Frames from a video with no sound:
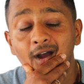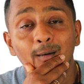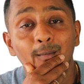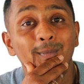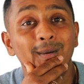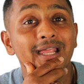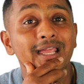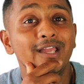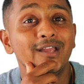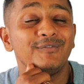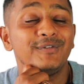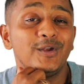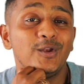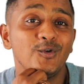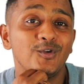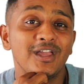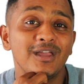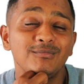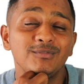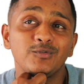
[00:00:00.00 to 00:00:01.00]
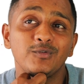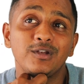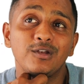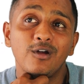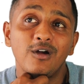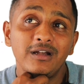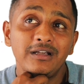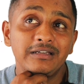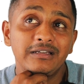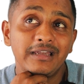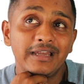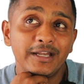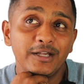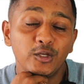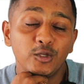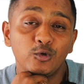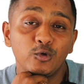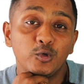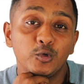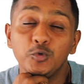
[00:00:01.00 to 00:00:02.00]
Playing video games will not let
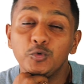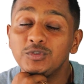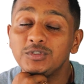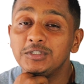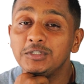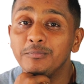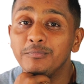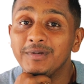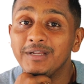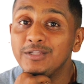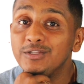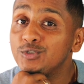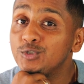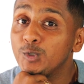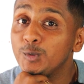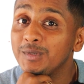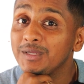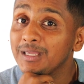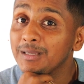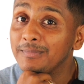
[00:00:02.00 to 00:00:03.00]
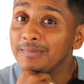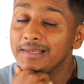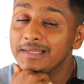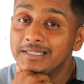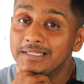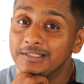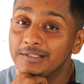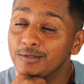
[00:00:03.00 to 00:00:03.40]
you lose the brainstorming ability.